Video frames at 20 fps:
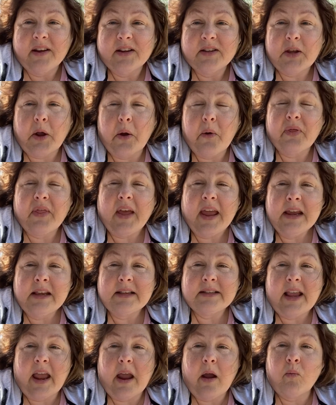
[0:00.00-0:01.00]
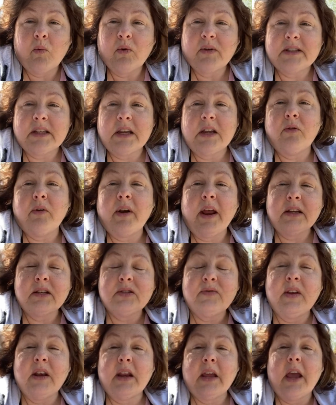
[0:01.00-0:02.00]
So thanks and we'll see you
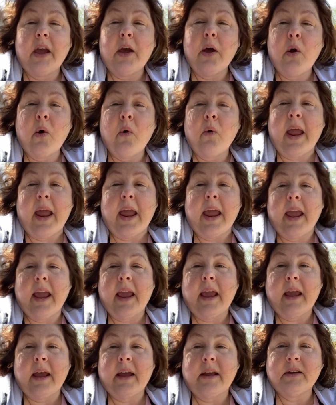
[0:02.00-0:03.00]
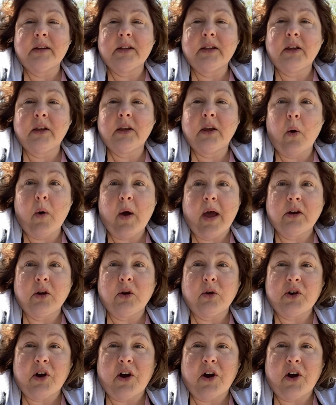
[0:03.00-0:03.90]
next video and go hug your